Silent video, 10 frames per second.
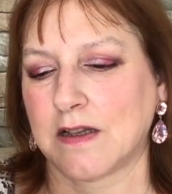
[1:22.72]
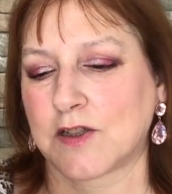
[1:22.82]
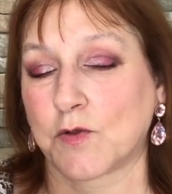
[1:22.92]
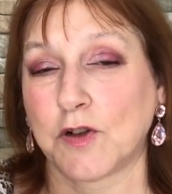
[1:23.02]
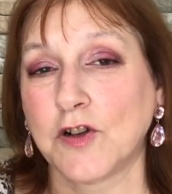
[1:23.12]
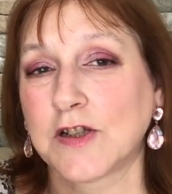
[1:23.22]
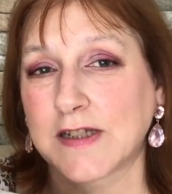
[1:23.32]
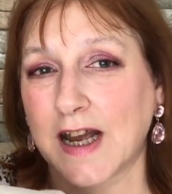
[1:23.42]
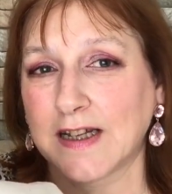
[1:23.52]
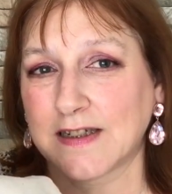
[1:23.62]
so it looks
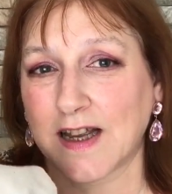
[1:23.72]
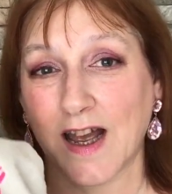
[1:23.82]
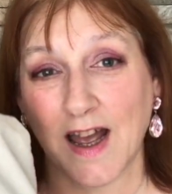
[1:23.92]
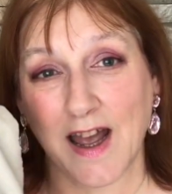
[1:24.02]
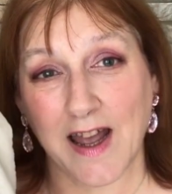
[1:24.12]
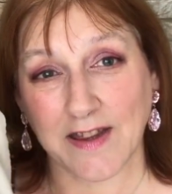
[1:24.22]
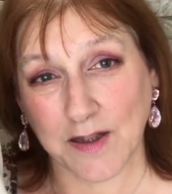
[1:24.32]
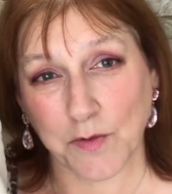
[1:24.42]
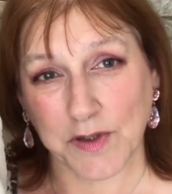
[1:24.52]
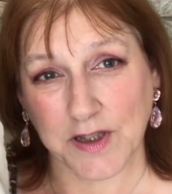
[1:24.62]
tidier in
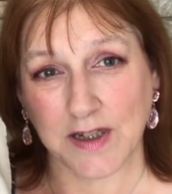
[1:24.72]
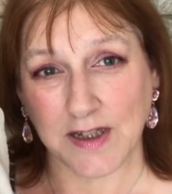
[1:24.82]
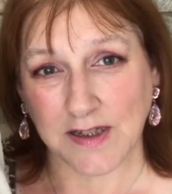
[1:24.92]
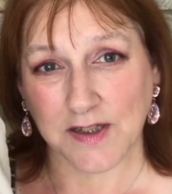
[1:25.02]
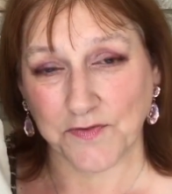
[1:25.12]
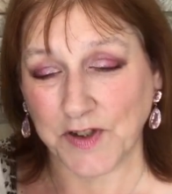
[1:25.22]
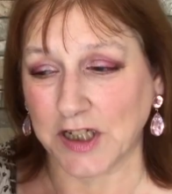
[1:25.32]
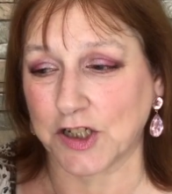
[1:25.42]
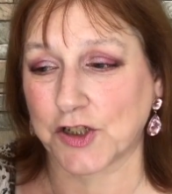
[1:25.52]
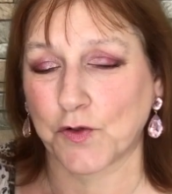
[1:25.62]
the within easy
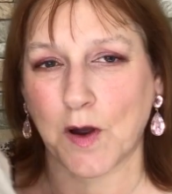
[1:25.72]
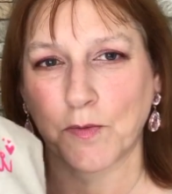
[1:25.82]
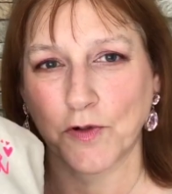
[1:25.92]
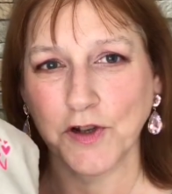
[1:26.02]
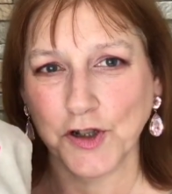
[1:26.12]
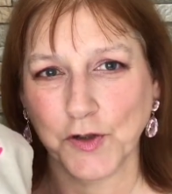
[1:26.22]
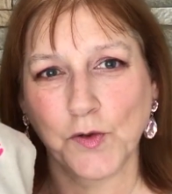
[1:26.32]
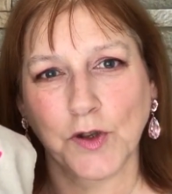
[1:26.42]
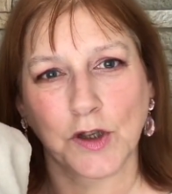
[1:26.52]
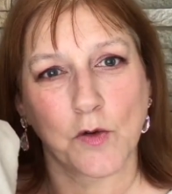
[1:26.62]
reach. So I'm going to
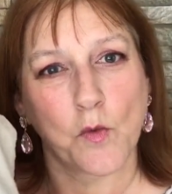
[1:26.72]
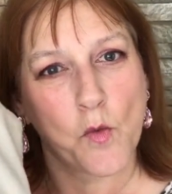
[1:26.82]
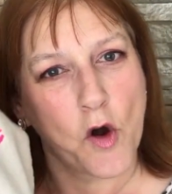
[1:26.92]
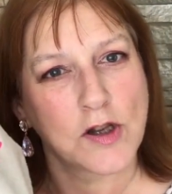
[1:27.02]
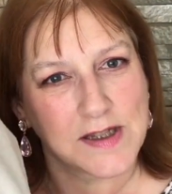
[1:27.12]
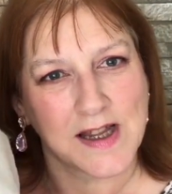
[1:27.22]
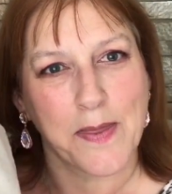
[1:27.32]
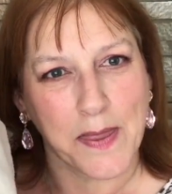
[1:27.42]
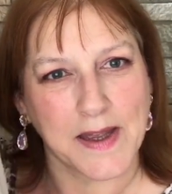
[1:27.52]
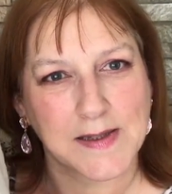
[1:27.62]
show you what's
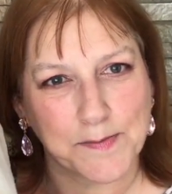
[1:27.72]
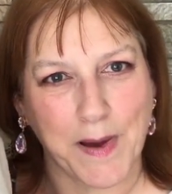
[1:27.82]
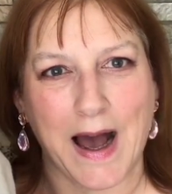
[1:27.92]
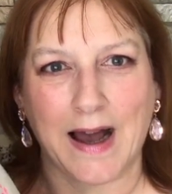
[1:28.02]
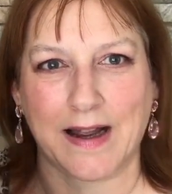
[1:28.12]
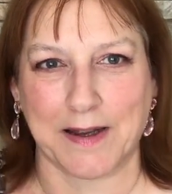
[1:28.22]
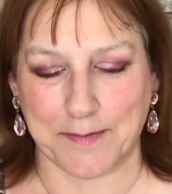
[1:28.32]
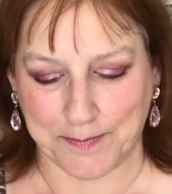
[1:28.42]
in this bag.